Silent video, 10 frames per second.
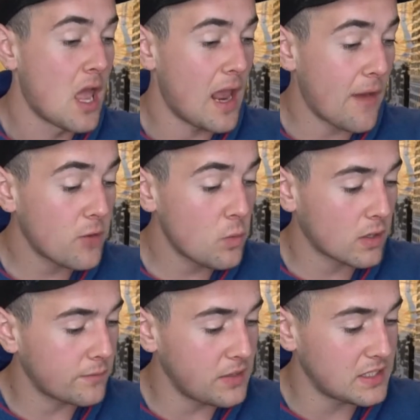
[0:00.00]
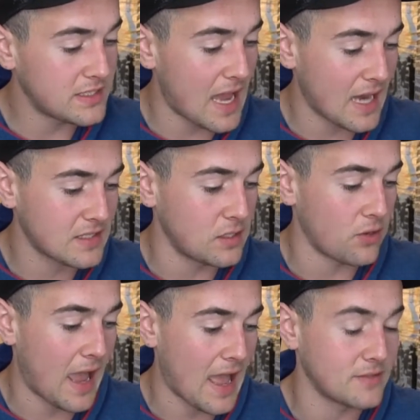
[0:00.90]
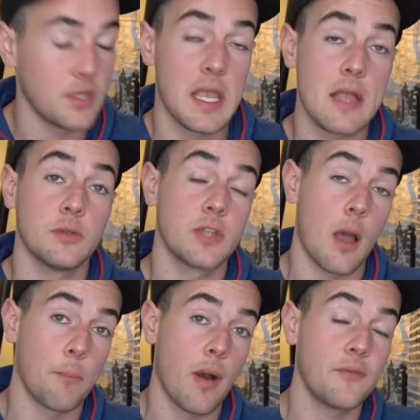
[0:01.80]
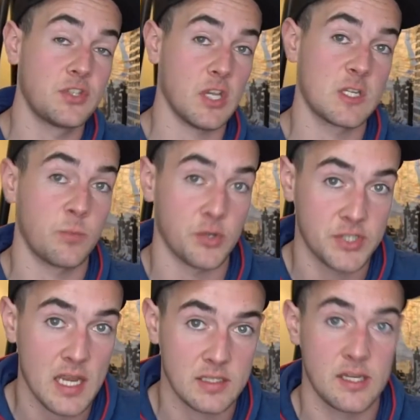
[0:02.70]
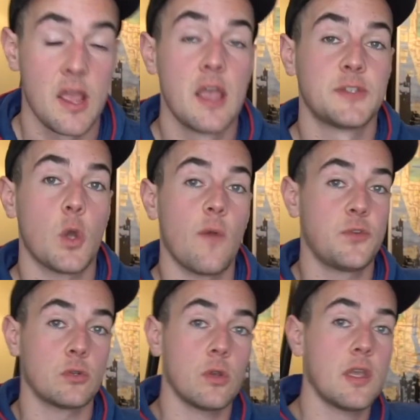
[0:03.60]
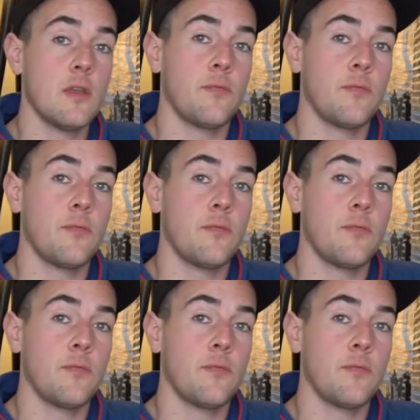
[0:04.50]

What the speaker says: Every one of these stocks here has a yield above 6%. So if you're looking